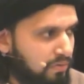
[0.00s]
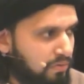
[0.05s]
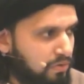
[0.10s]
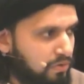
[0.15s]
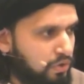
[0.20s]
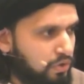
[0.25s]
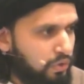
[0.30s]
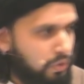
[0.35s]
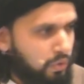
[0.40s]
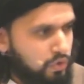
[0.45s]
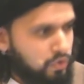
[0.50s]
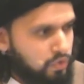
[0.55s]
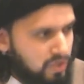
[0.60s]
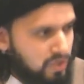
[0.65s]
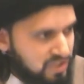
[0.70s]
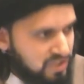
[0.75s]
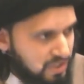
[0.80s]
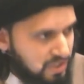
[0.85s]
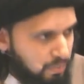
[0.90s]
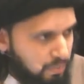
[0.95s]
you're going to
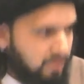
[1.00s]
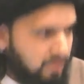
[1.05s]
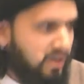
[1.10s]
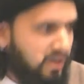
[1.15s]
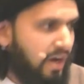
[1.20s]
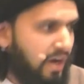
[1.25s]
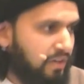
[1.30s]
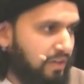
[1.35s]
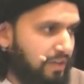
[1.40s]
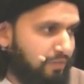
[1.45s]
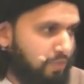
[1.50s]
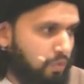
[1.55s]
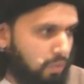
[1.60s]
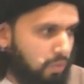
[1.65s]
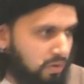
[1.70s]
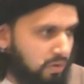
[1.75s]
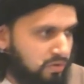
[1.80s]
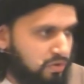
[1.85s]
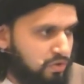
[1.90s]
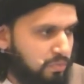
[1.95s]
address them with kind, loving
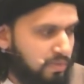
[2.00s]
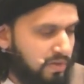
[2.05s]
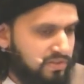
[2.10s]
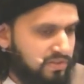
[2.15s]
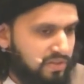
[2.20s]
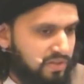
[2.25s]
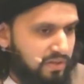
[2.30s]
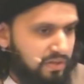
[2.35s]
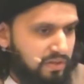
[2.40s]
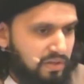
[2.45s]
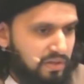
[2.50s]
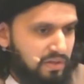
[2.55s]
words. You might say,